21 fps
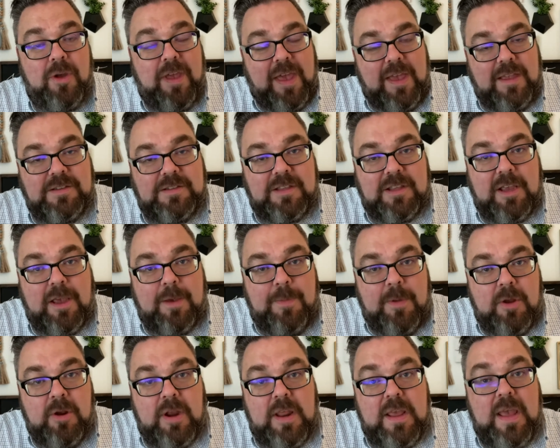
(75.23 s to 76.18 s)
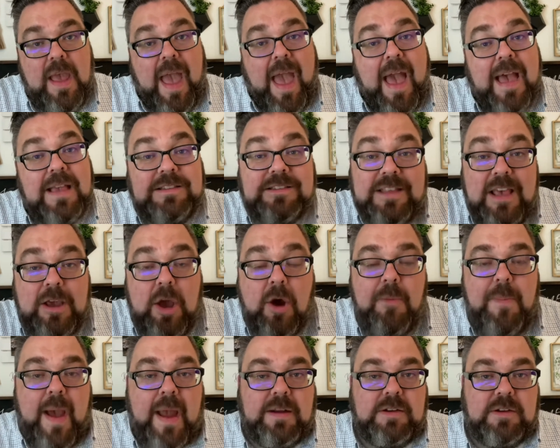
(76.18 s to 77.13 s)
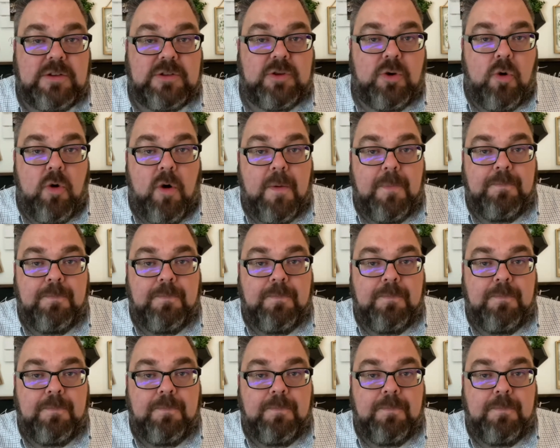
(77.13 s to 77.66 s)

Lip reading: kids in the community as they go back to school.